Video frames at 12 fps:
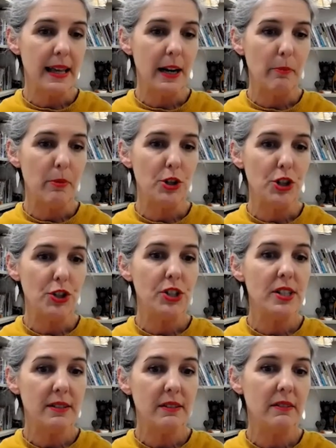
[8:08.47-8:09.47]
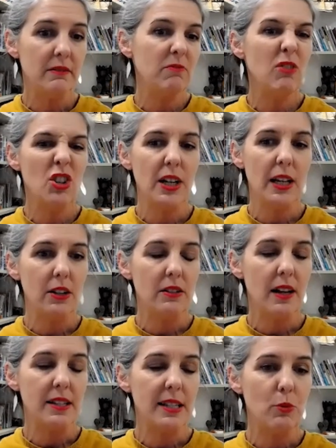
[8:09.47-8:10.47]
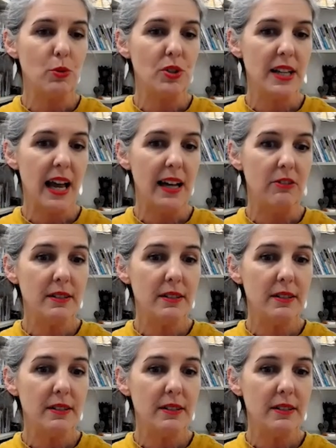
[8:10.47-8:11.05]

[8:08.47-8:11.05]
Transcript: that are produced usually at, at, small scale.